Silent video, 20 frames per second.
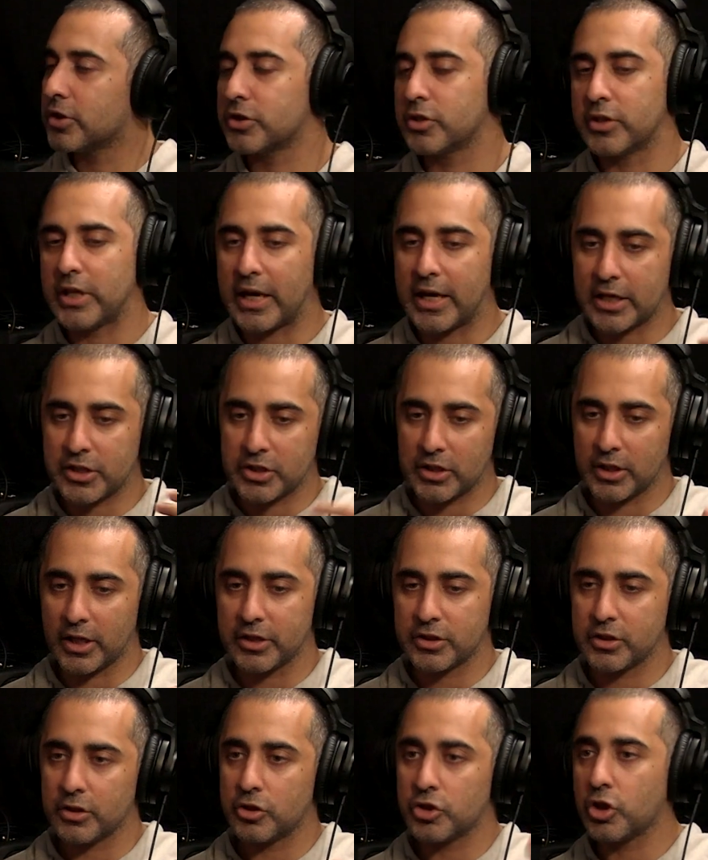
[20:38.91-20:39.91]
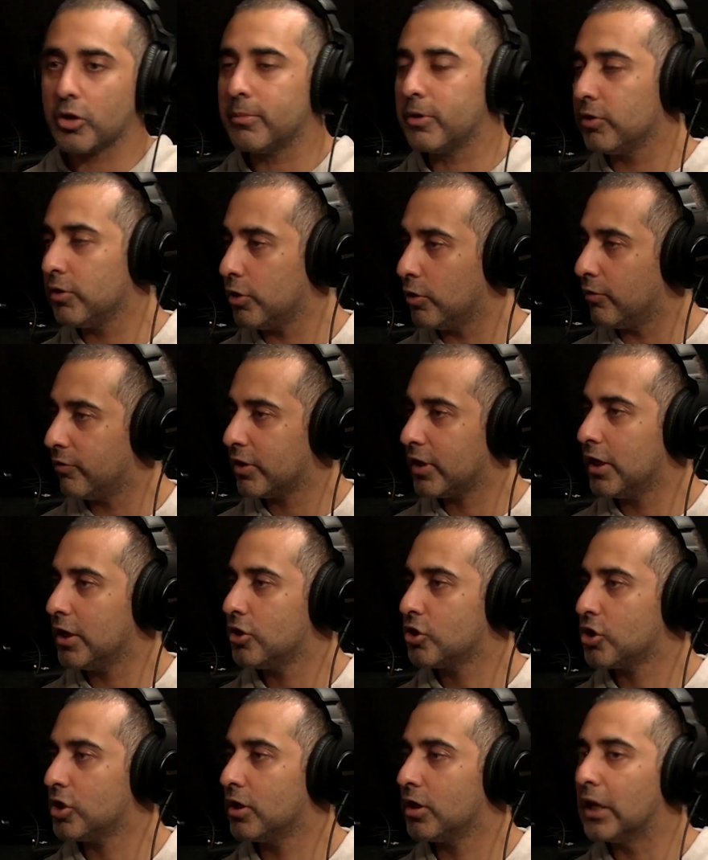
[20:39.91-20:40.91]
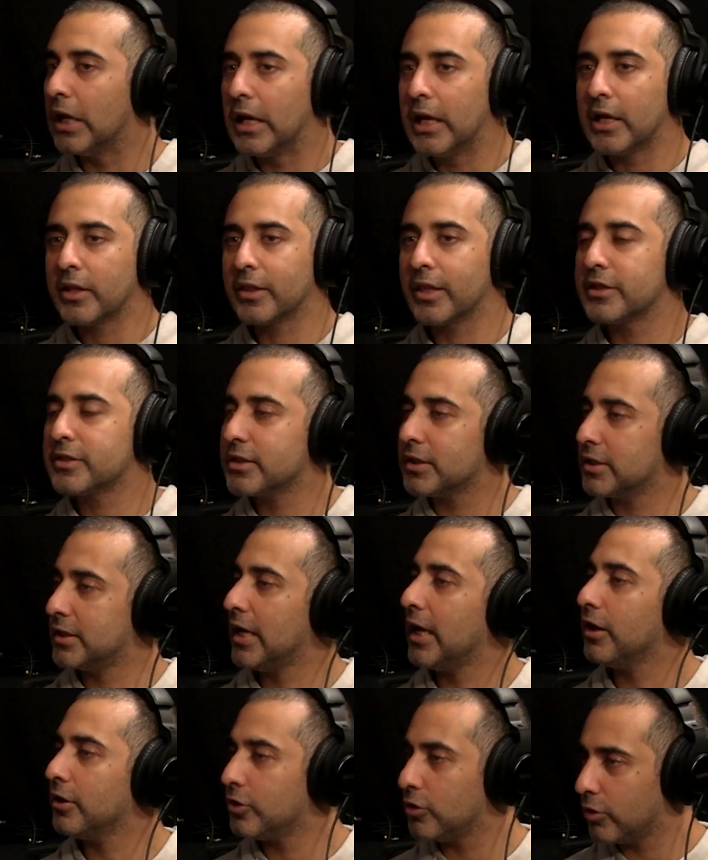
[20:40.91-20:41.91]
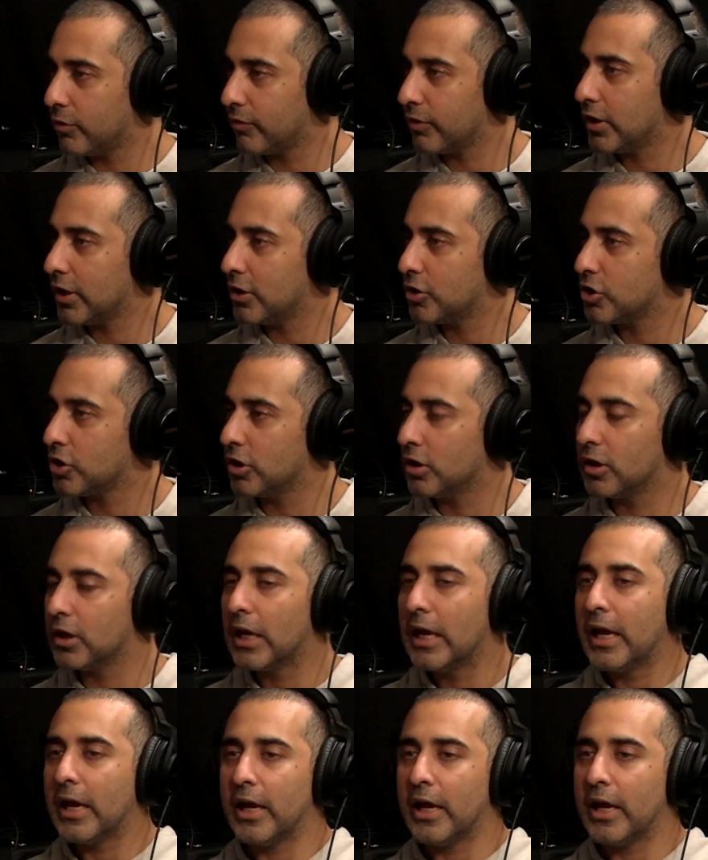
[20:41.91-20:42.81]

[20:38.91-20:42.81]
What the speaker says: So that actually led to German unification, it led to Italian unification.